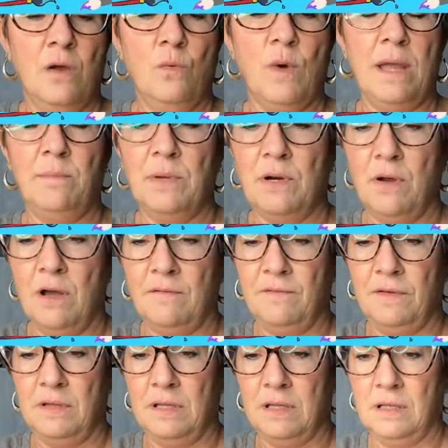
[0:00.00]
wipe it
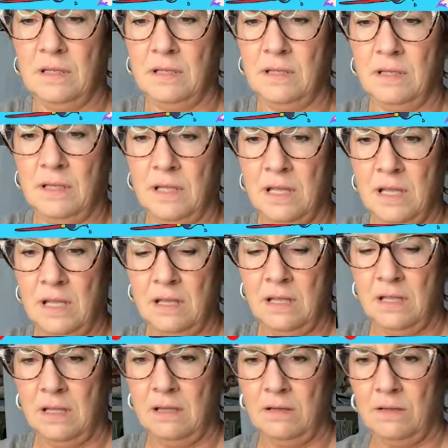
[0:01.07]
off.
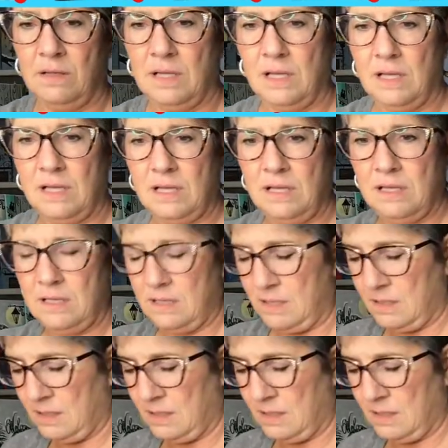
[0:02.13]
Okay.